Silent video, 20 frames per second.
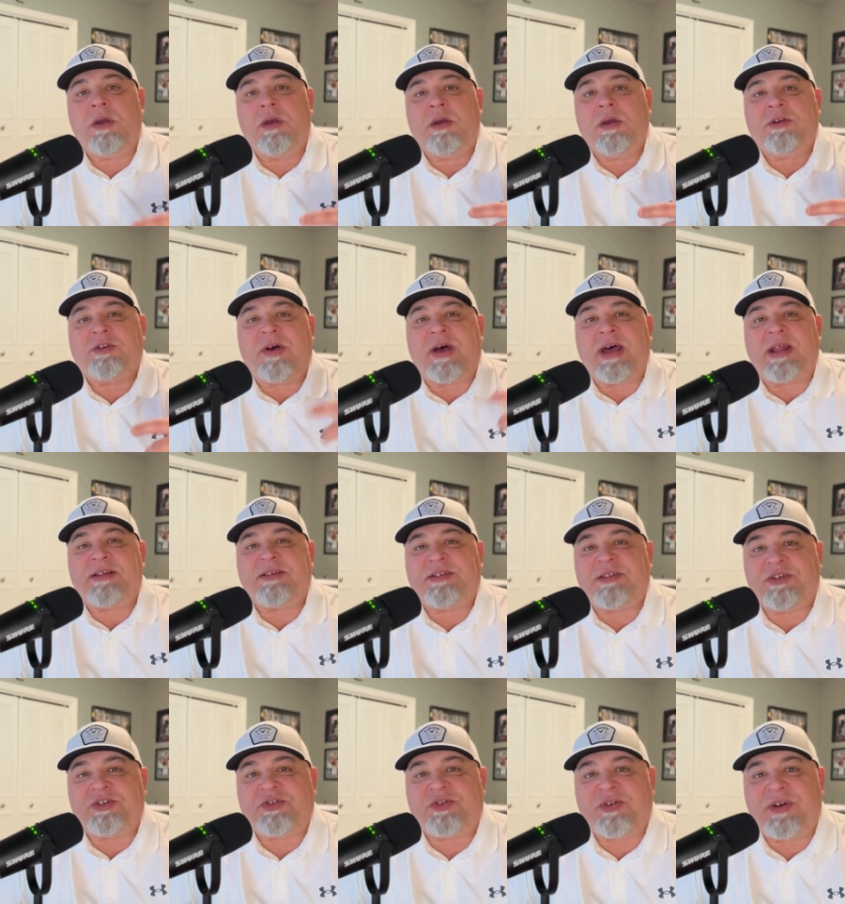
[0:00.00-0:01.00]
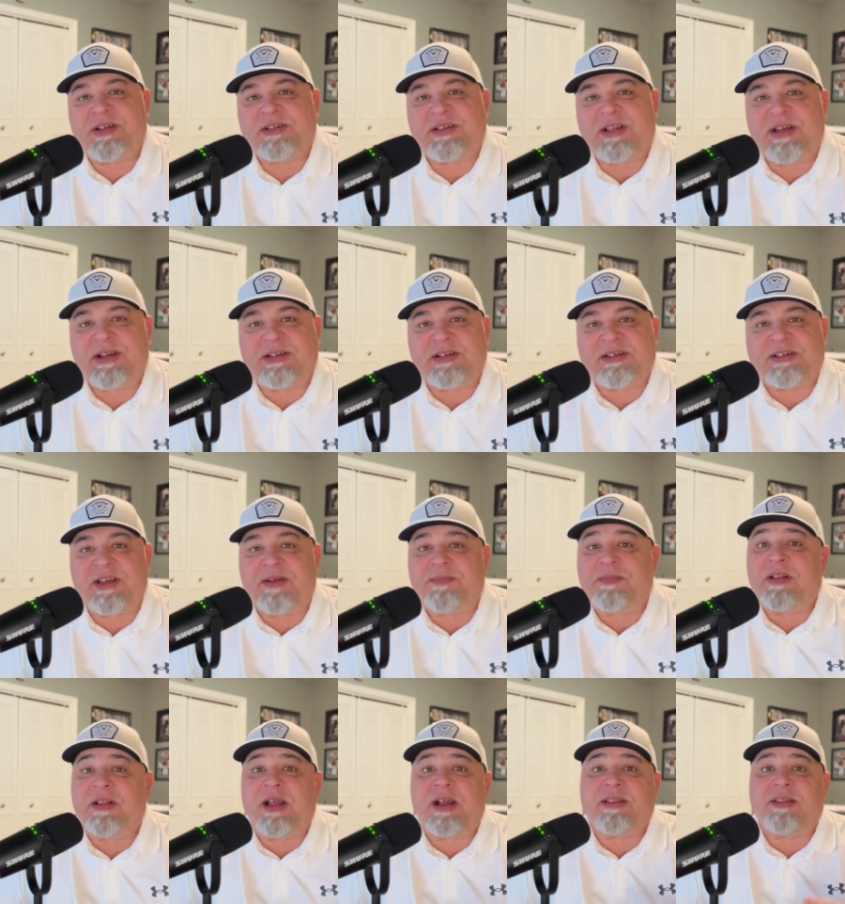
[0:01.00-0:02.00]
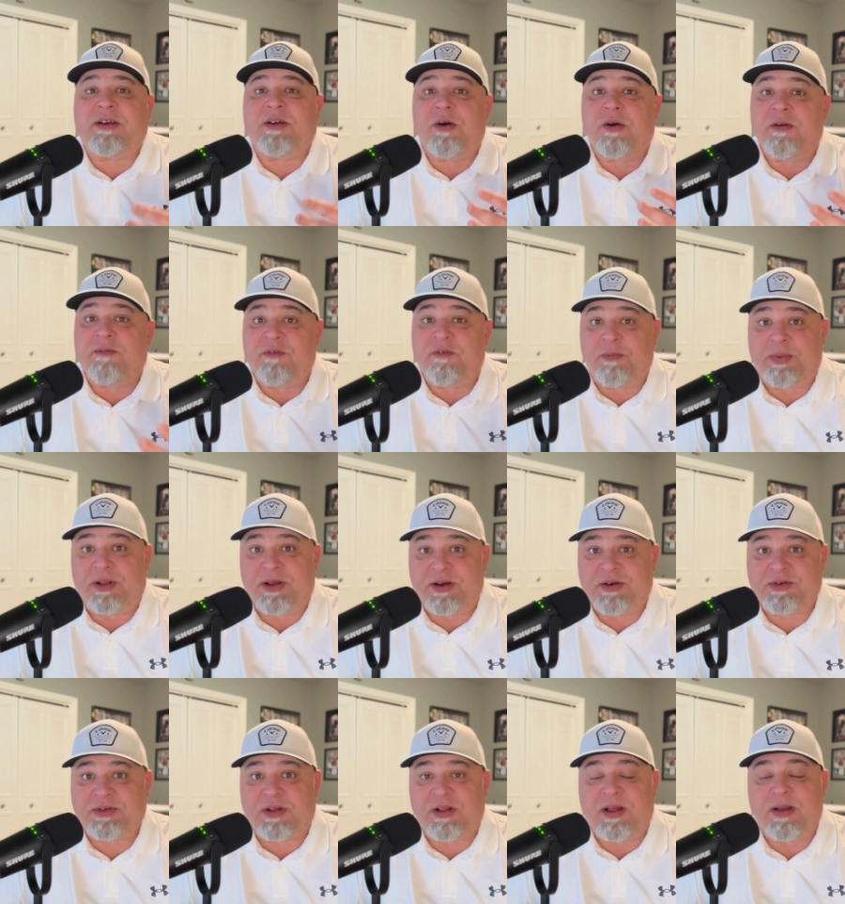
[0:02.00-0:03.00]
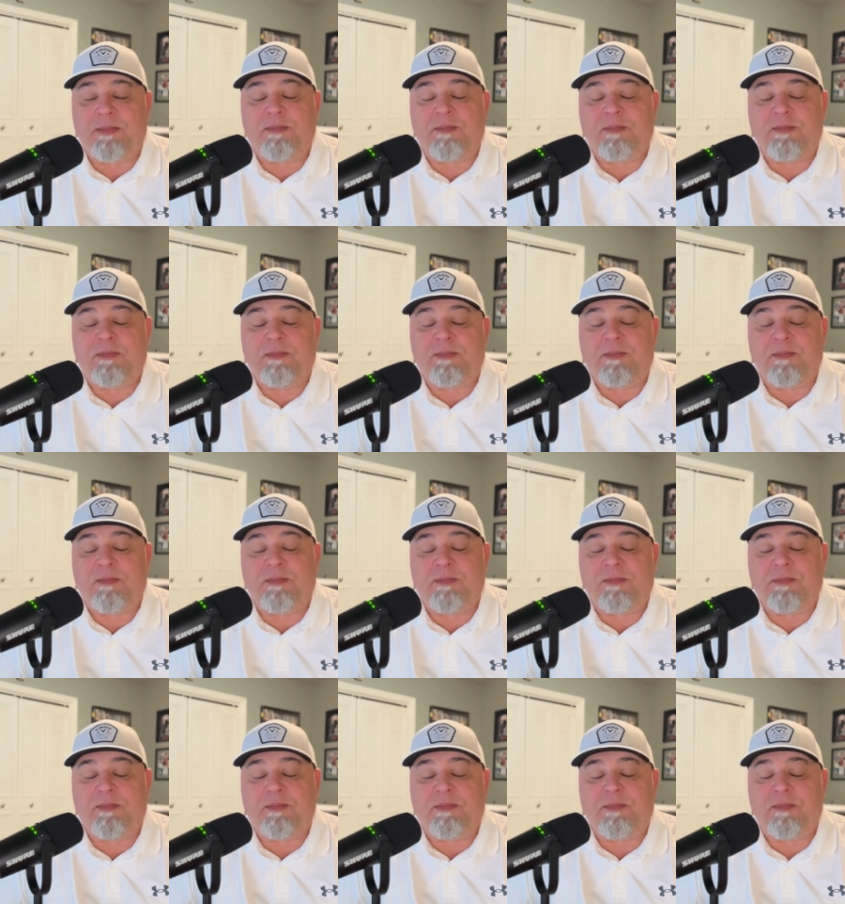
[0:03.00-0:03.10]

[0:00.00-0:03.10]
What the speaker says: So how does this translate to something like the Carnival Players Club?